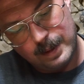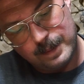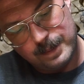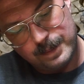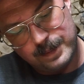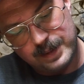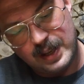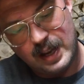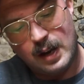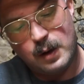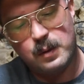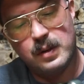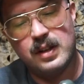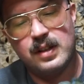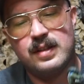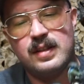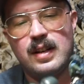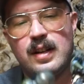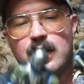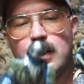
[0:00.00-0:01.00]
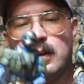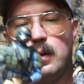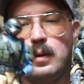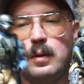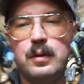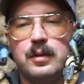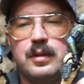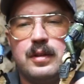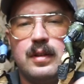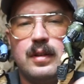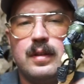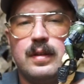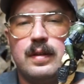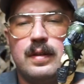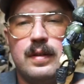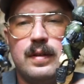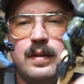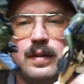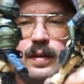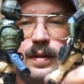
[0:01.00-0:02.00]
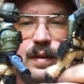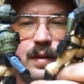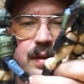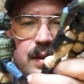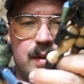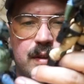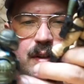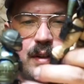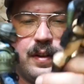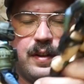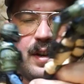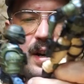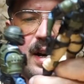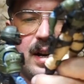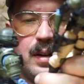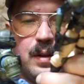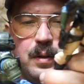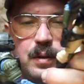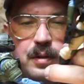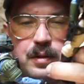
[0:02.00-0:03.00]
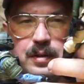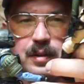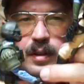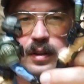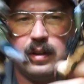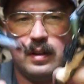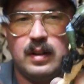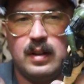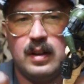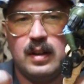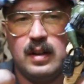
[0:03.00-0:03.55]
Yeah, I want to say the holster, the thigh holster,